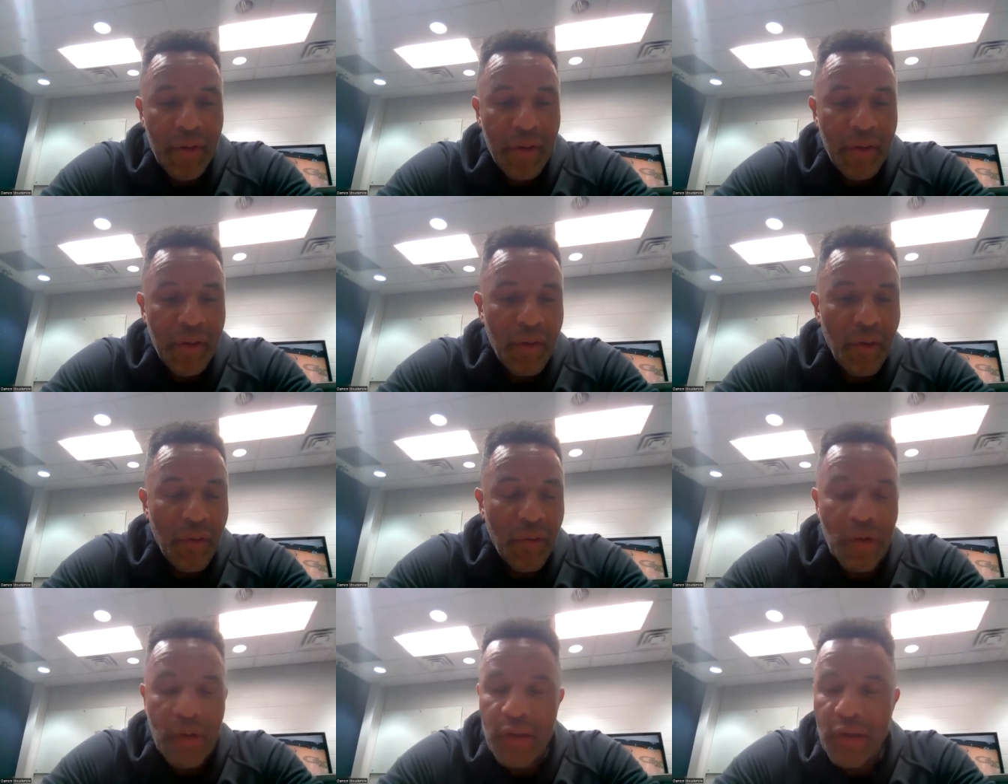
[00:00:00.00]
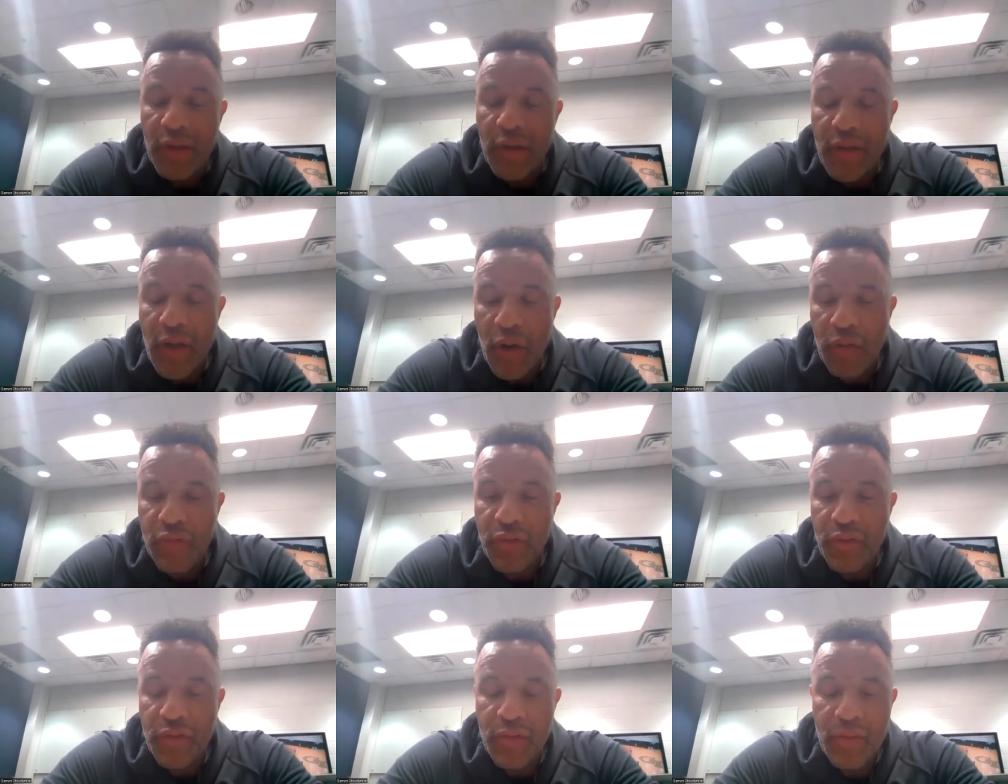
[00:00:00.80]
You know, really good
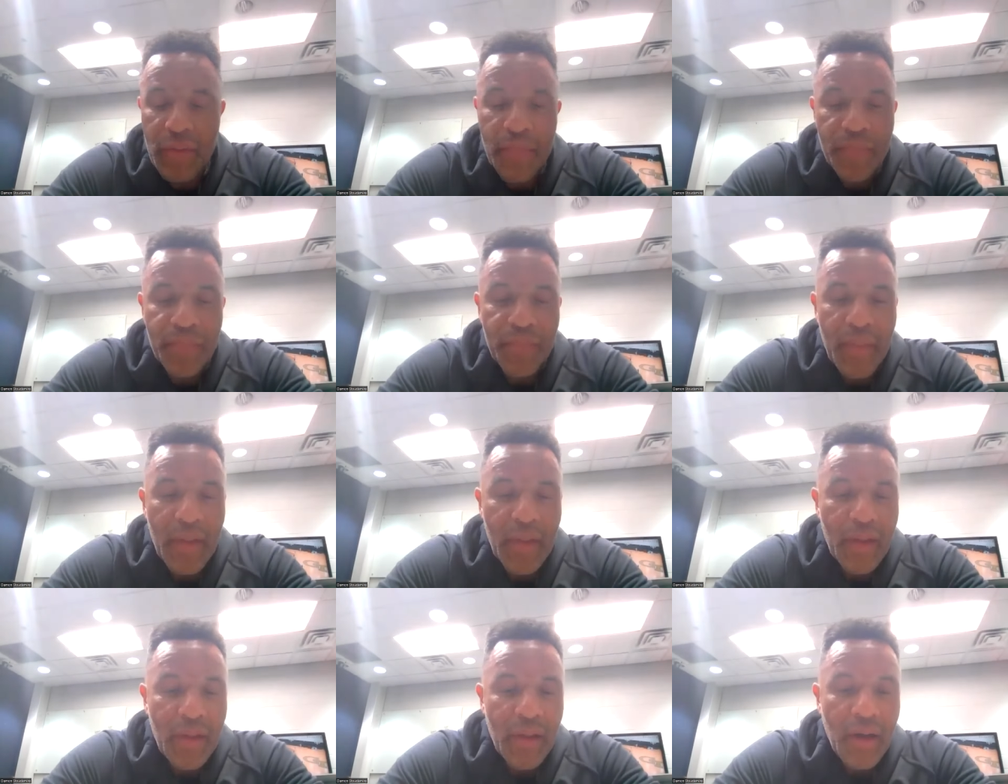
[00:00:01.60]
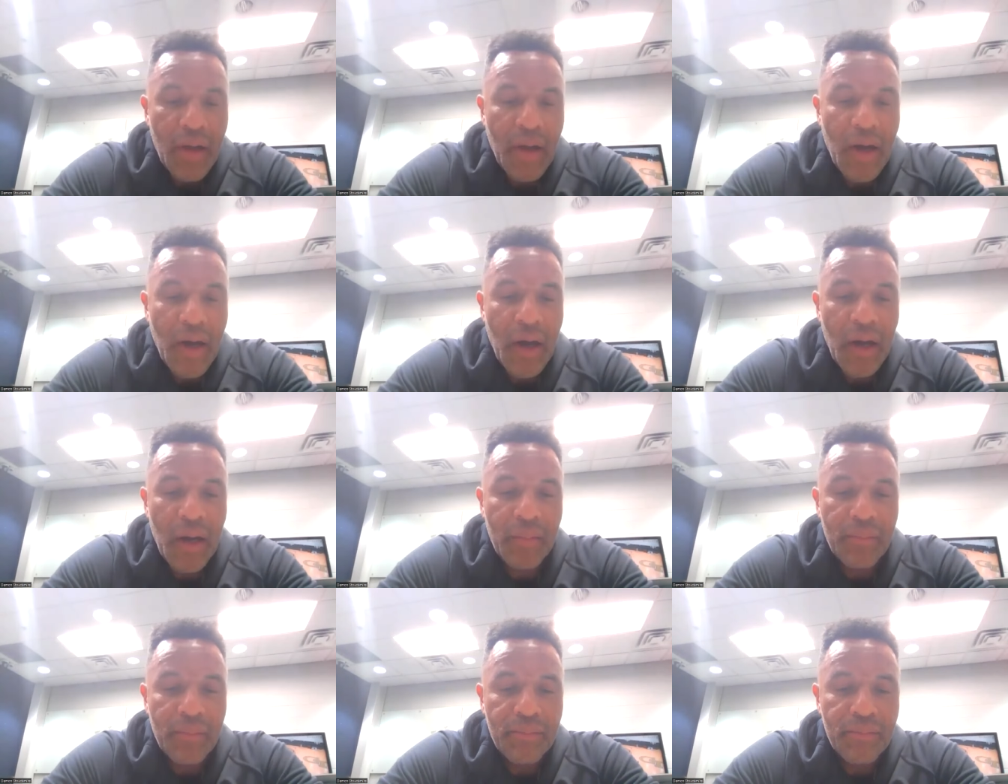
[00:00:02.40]
coaches.
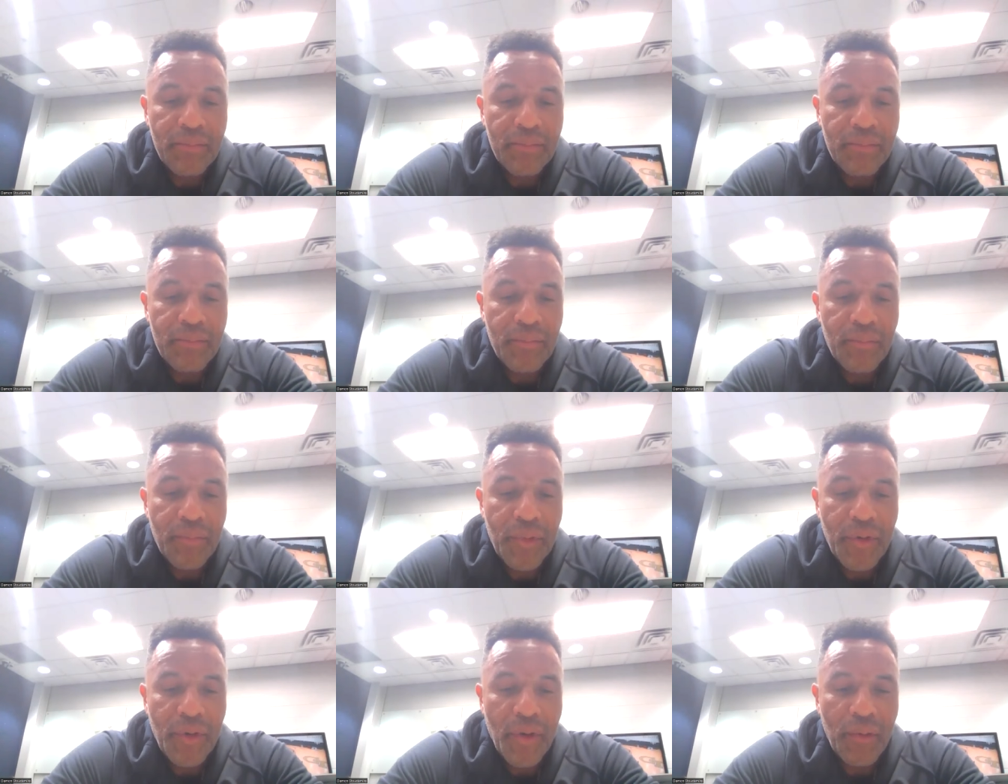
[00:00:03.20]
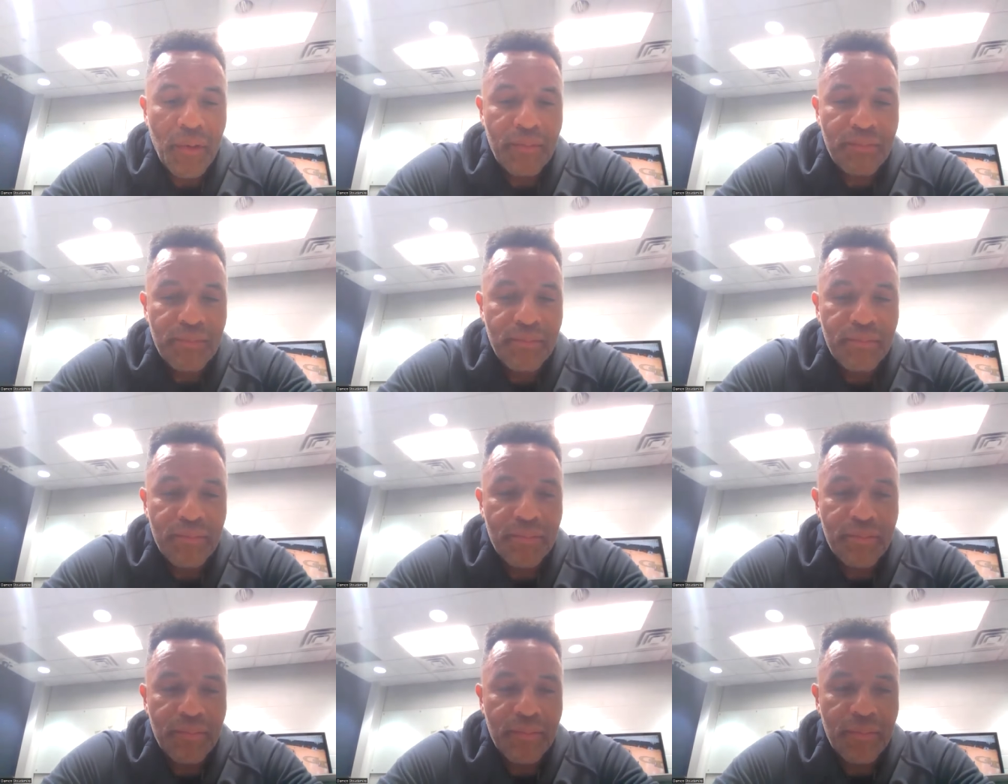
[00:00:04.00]
Um, you know,
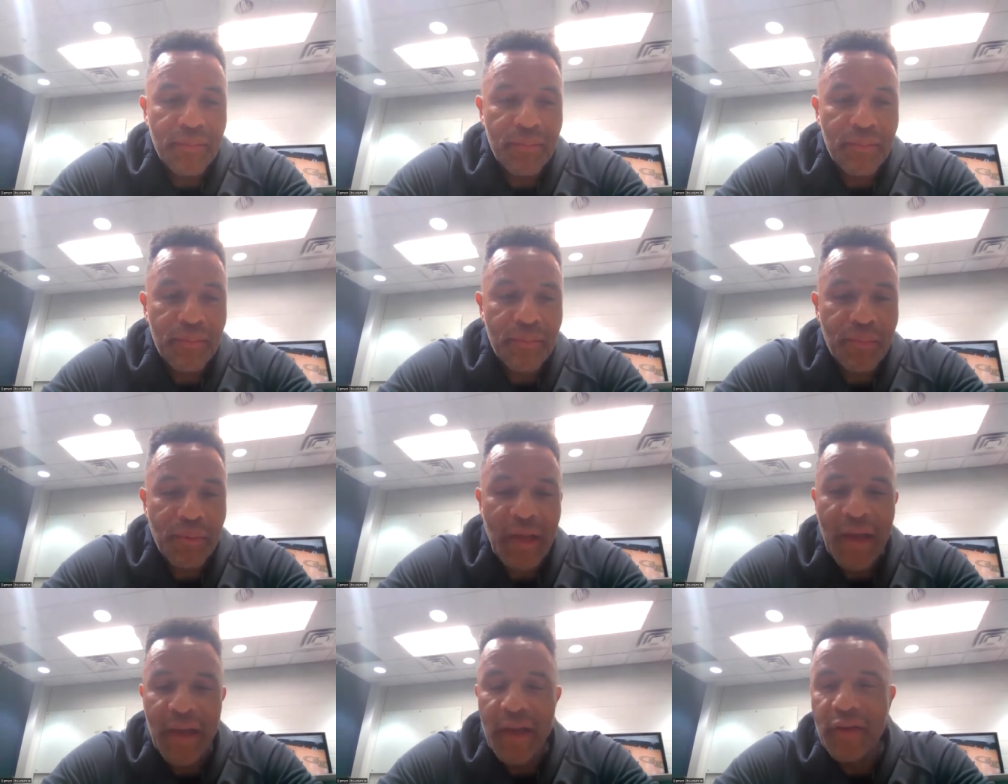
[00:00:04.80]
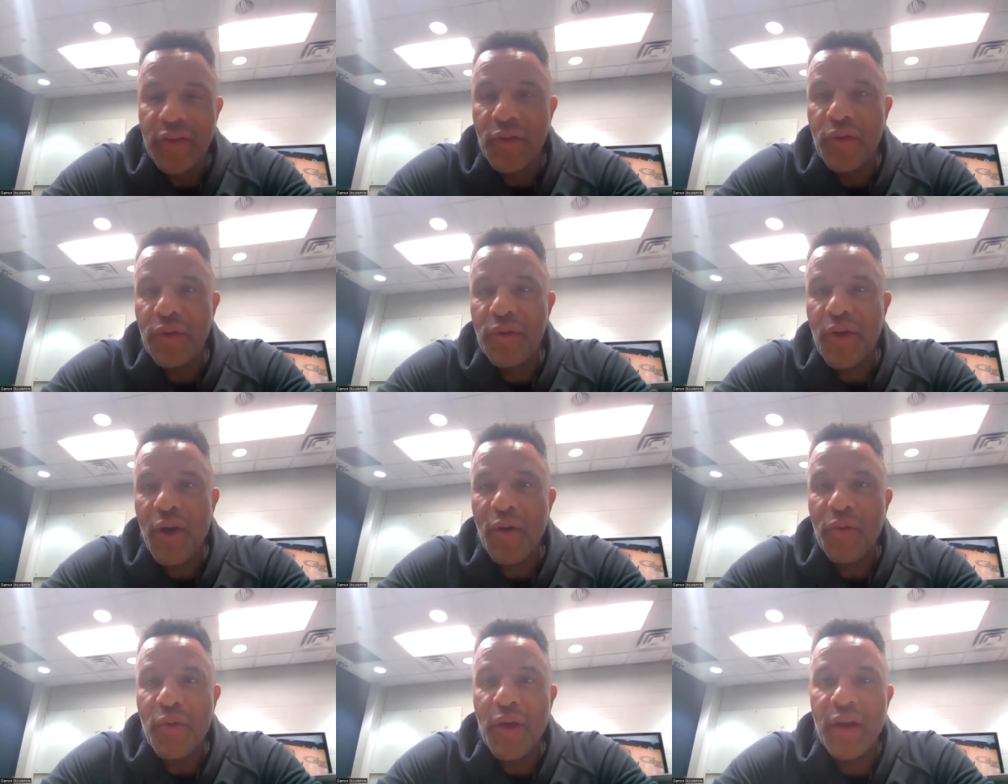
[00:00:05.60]
played at Duke
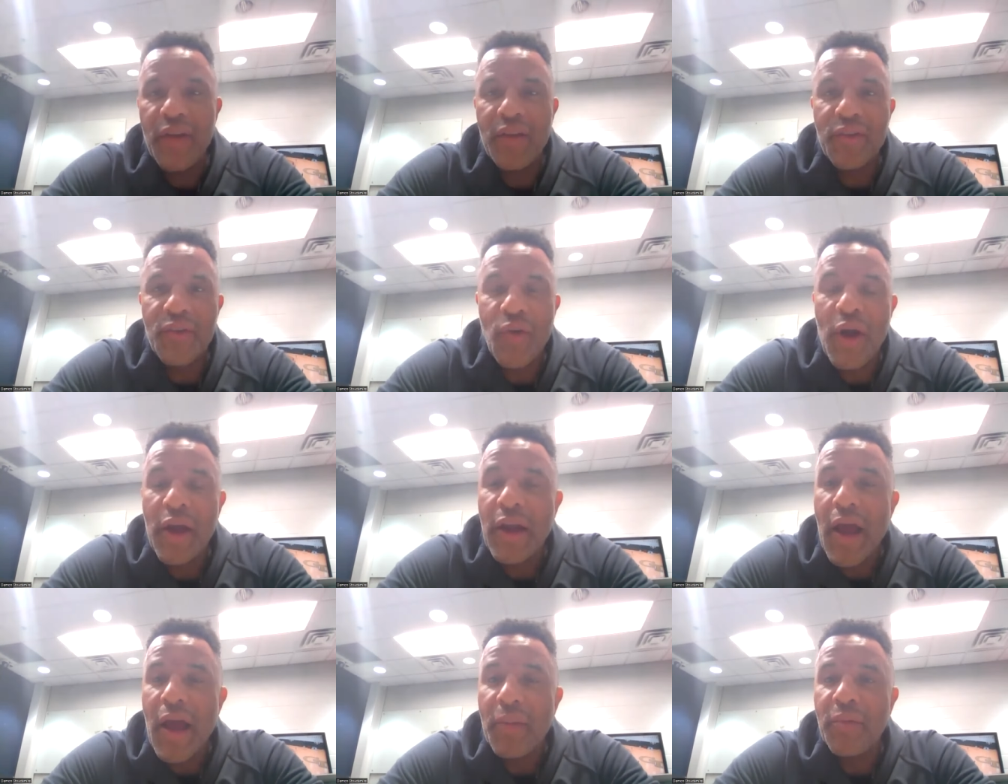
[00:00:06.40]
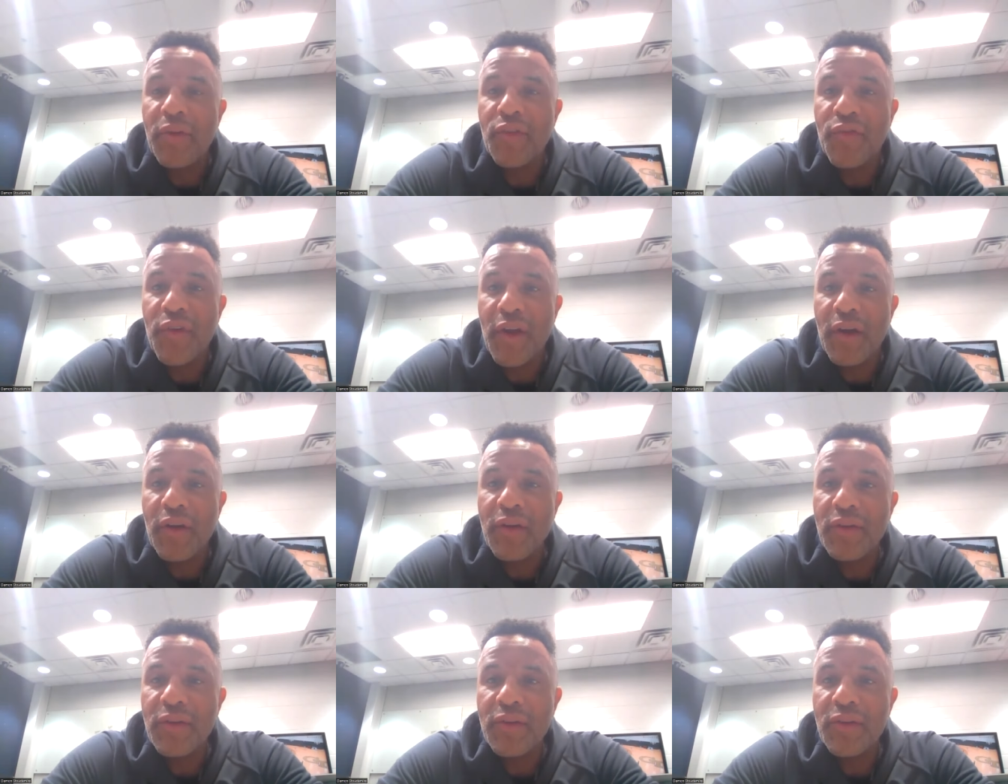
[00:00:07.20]
already. Great
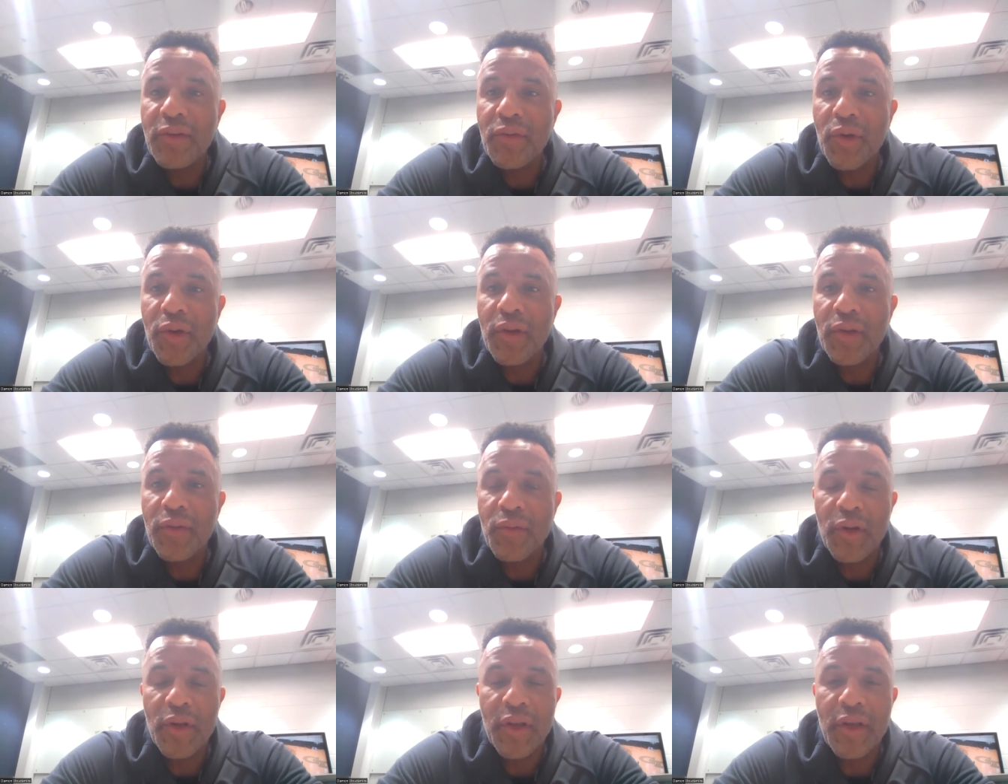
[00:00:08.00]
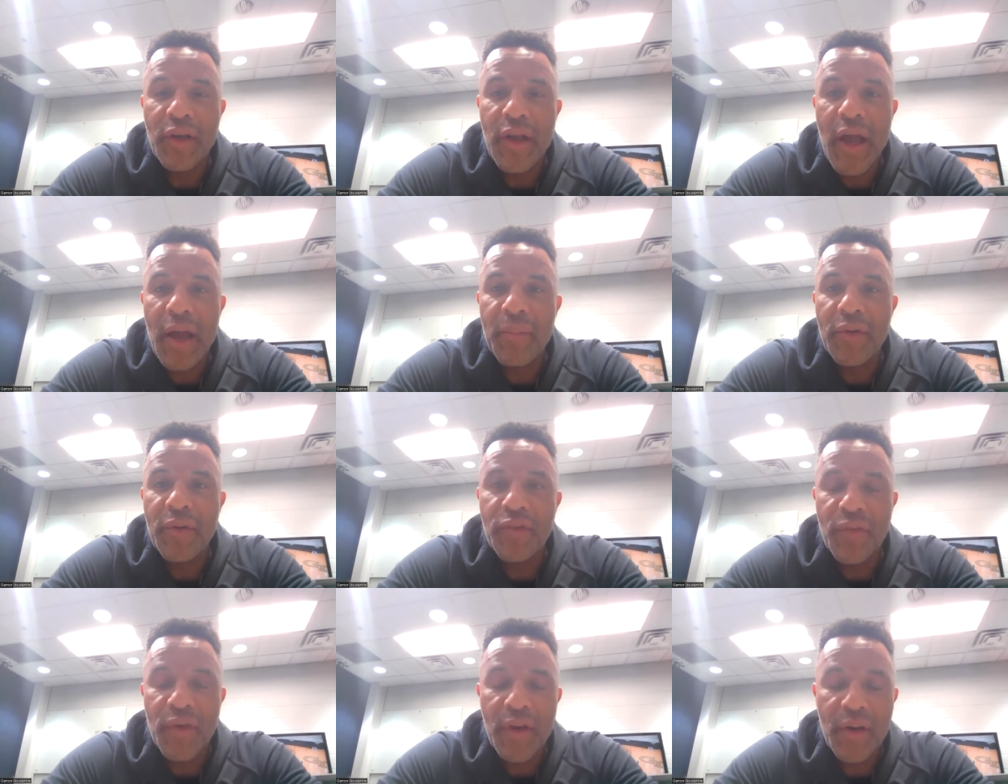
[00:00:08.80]
atmosphere really really good
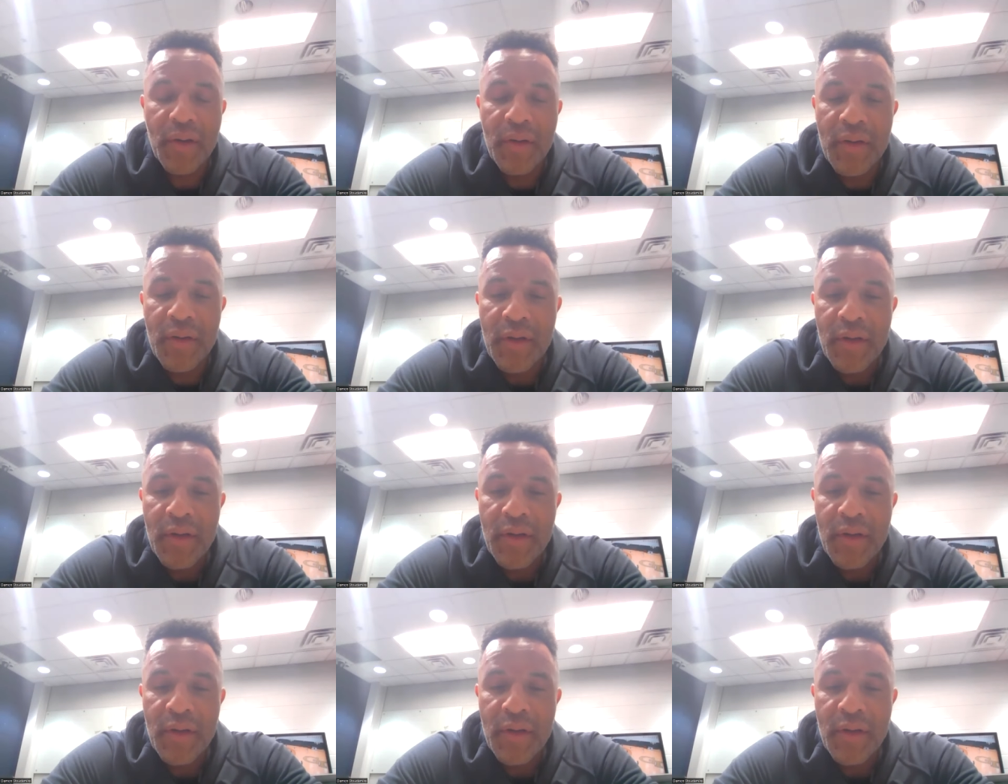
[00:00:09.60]
atmosphere.